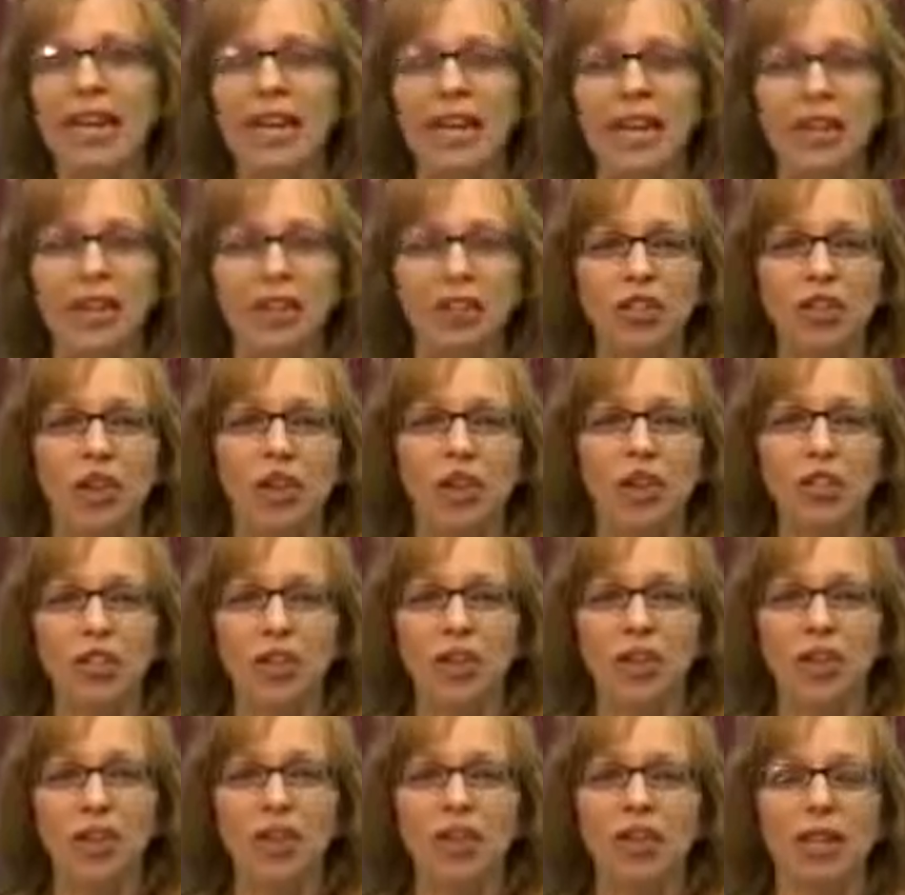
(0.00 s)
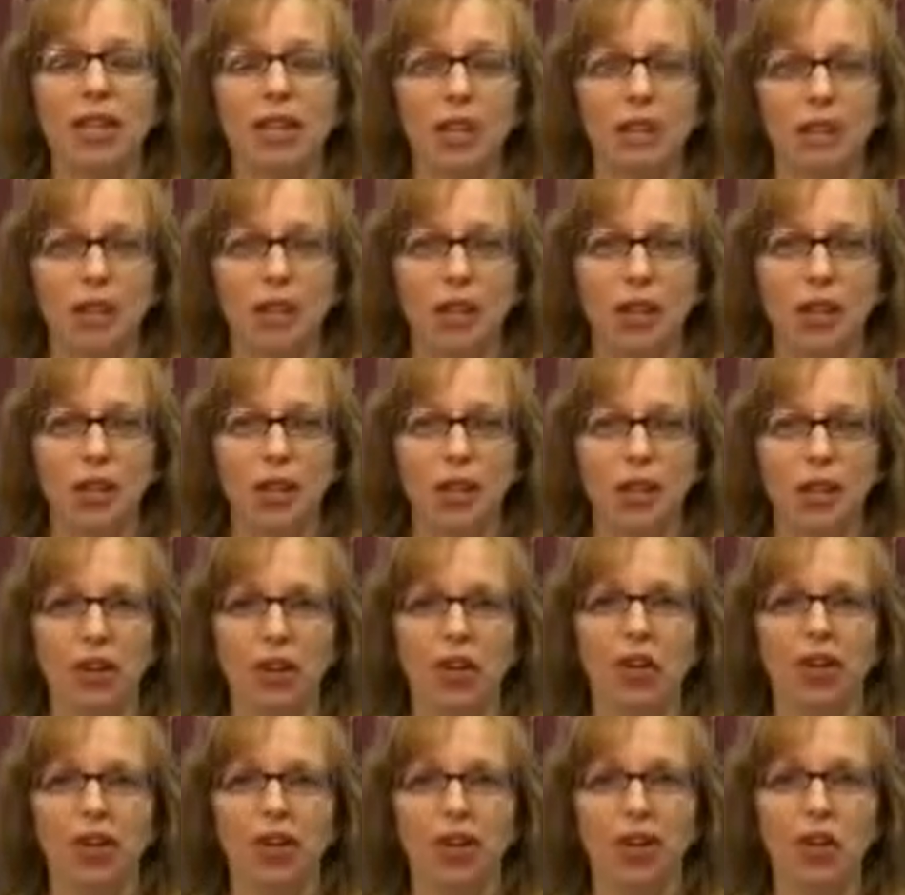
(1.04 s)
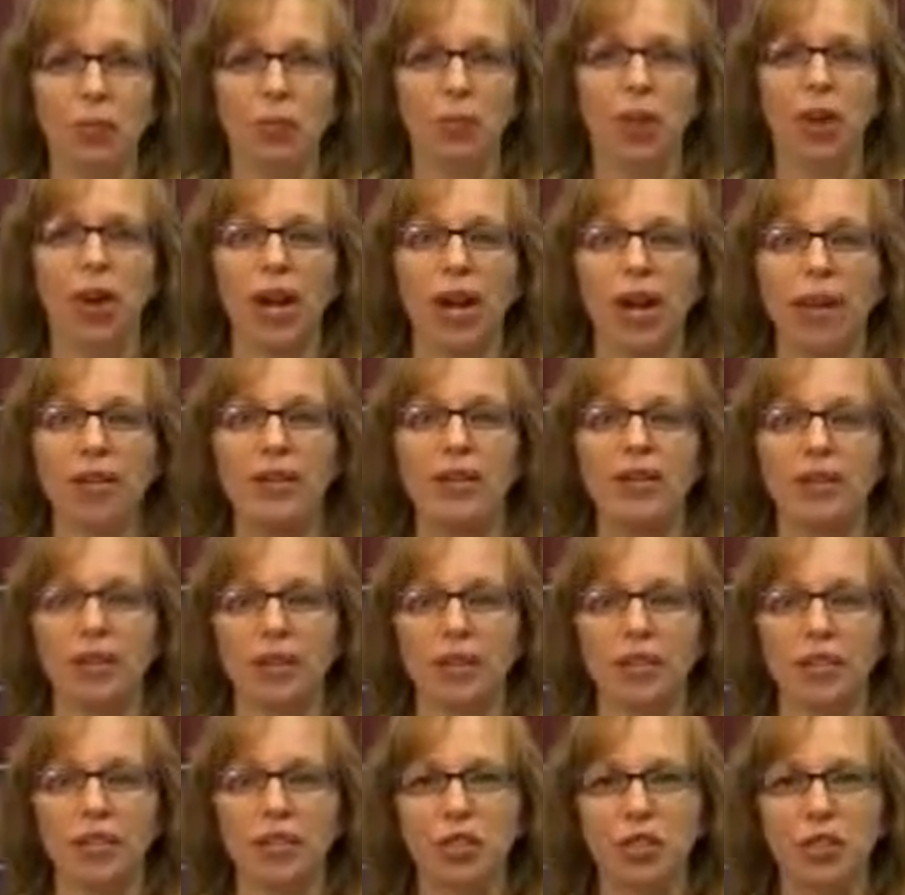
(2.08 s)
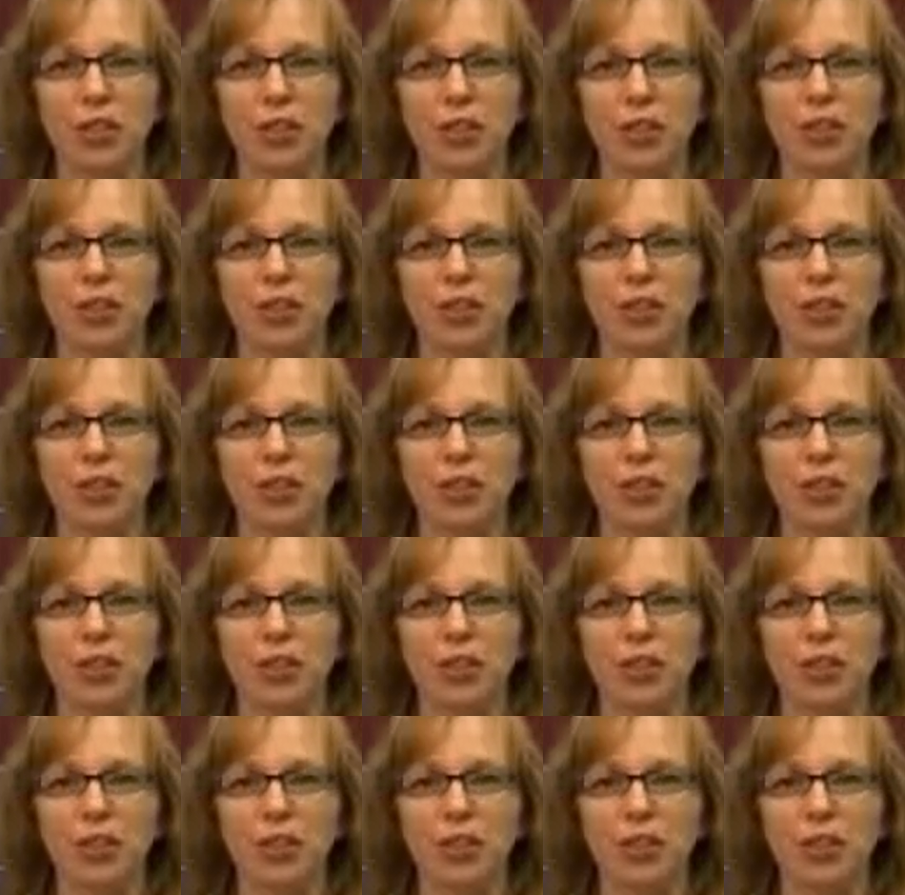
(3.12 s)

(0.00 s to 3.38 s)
Each are uniquely configured to support any sensor.